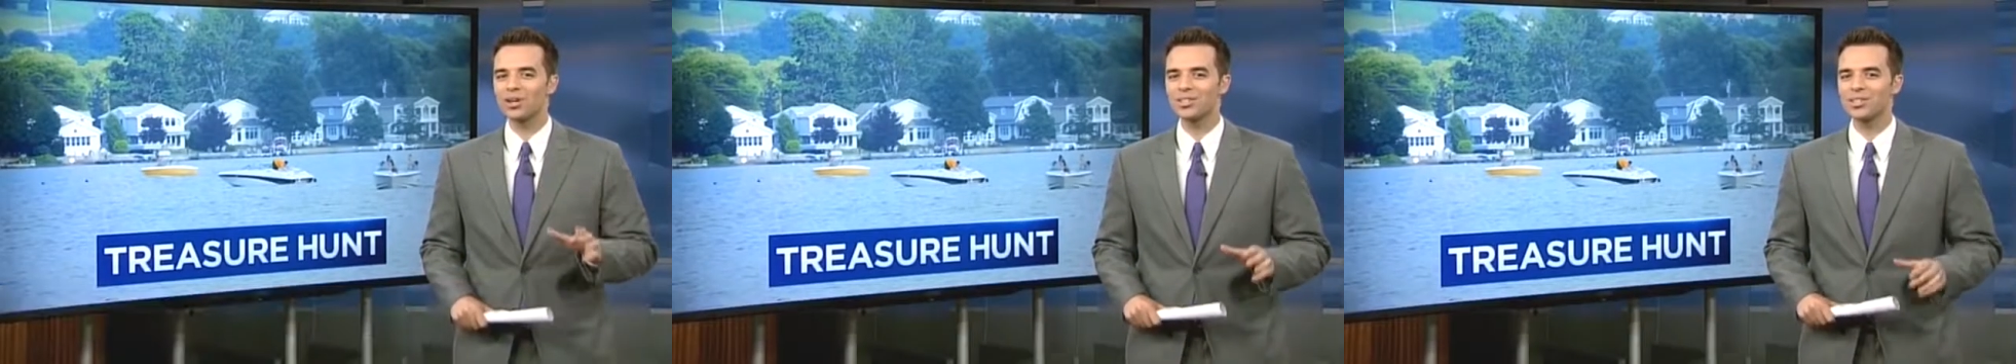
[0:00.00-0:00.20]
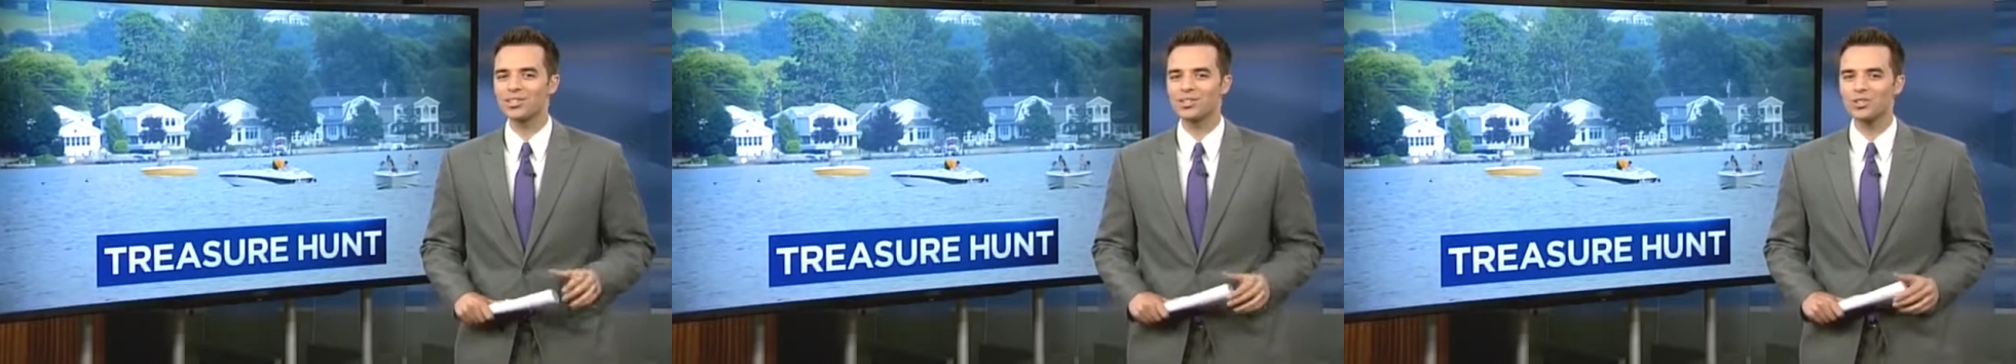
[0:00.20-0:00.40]

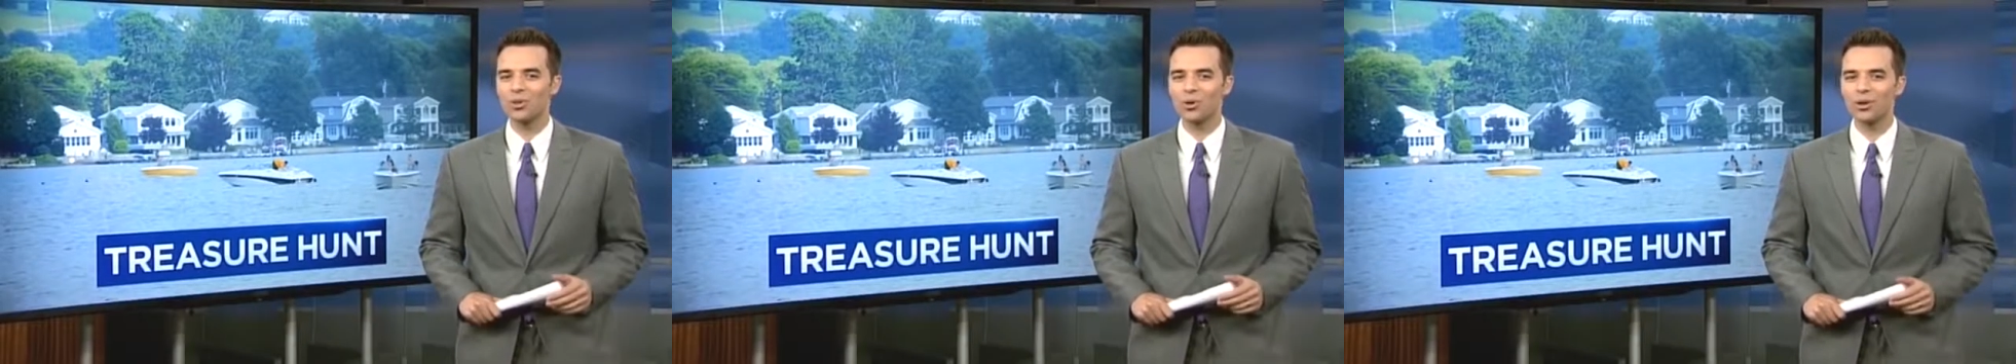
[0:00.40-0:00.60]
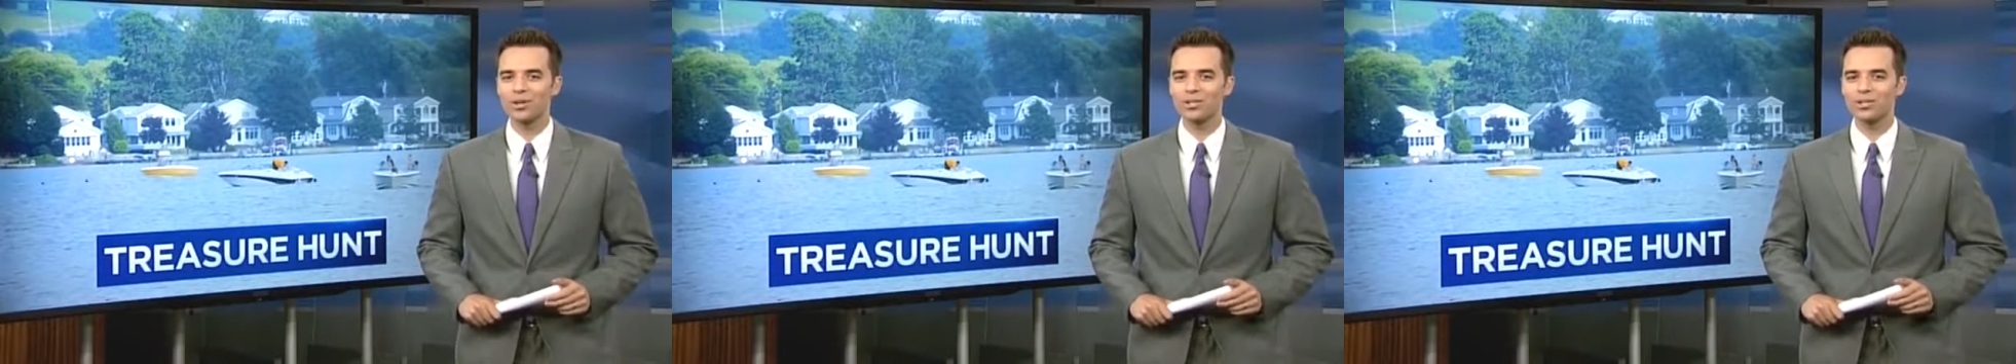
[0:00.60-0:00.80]
hunting
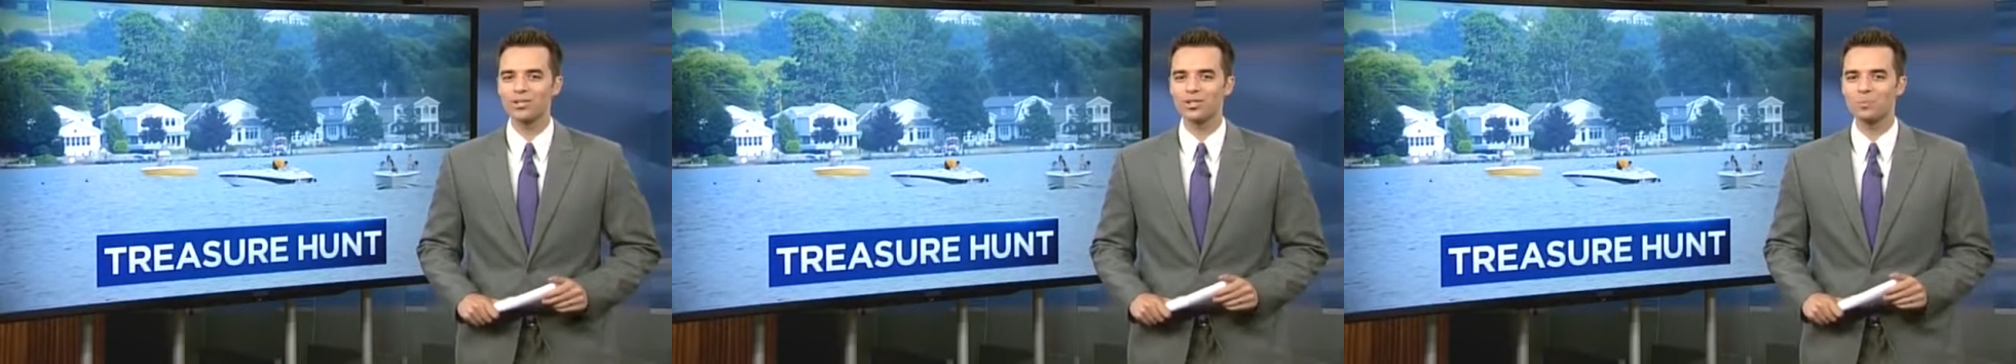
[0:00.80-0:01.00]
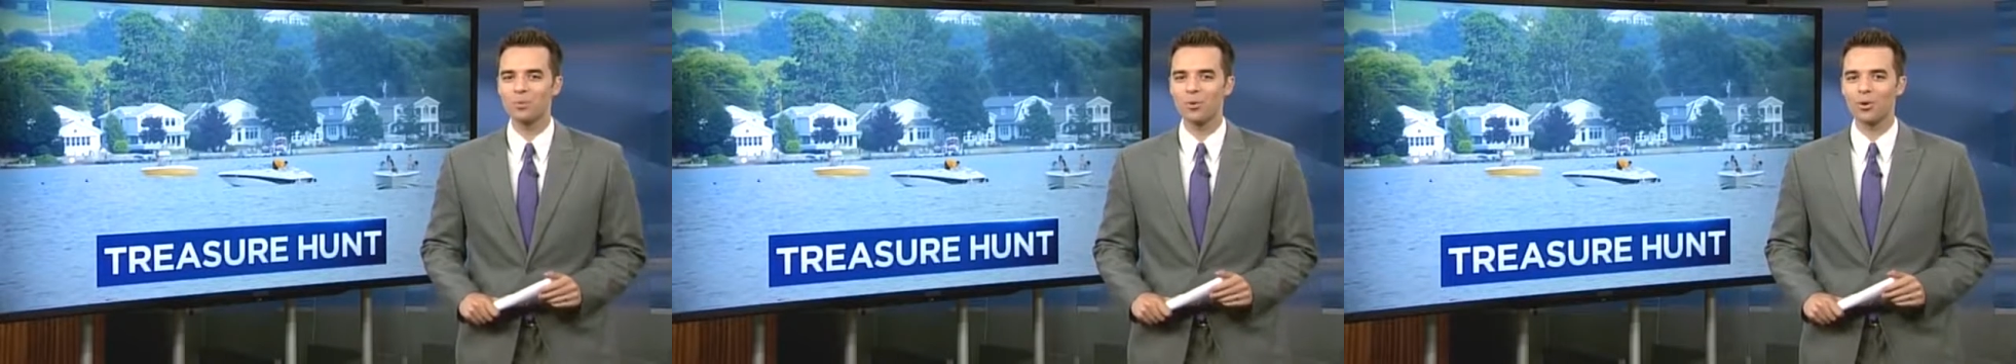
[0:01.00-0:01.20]
stories
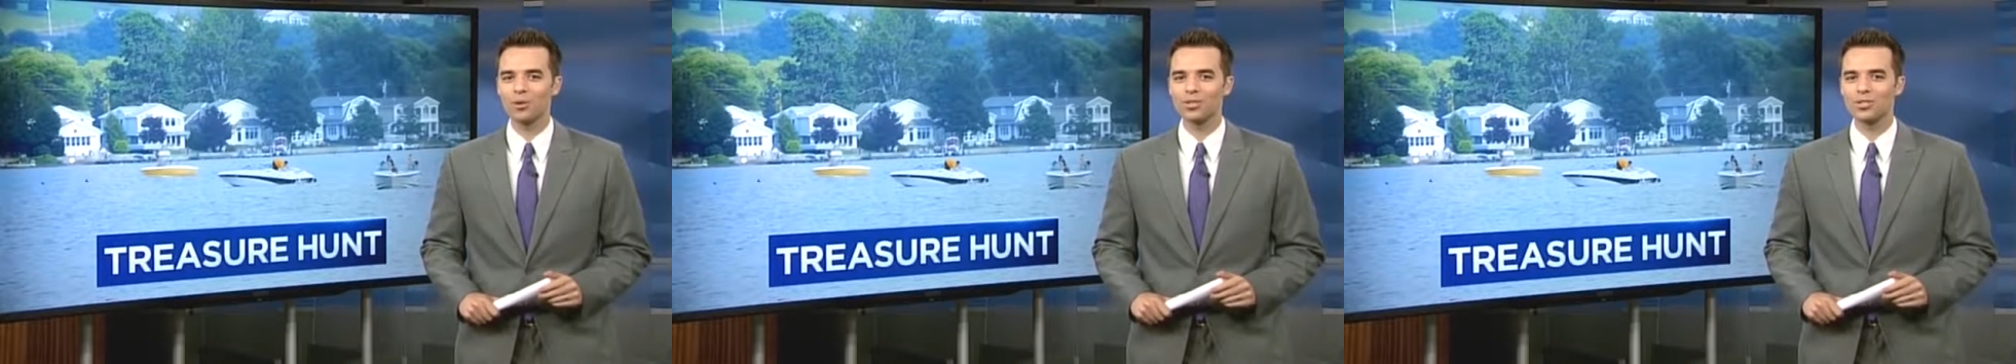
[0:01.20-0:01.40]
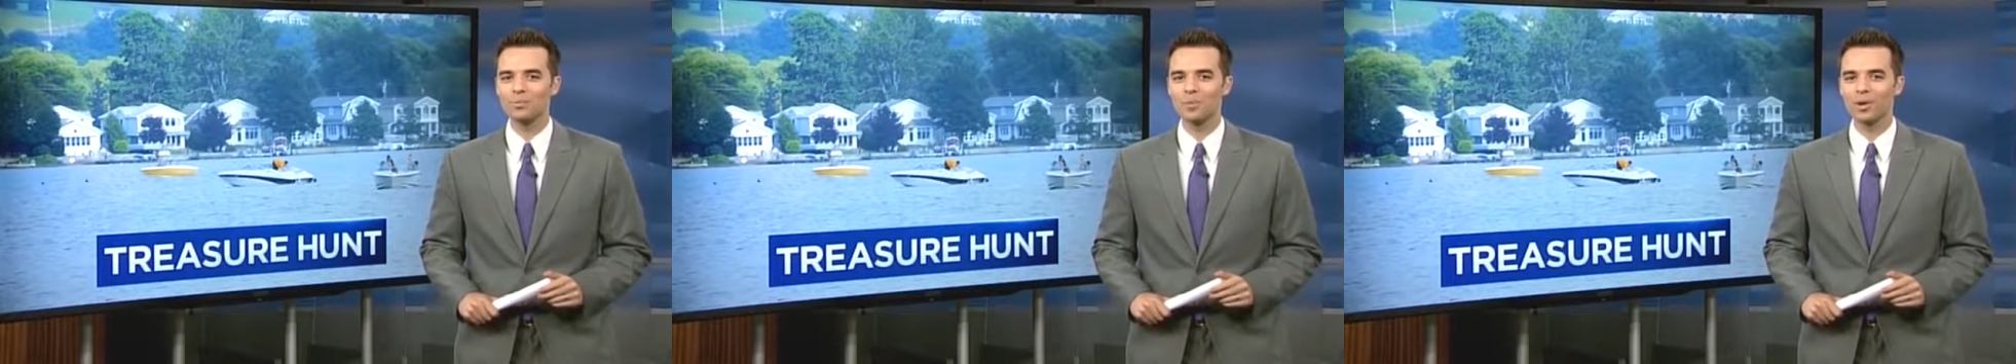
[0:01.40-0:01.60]
in sports,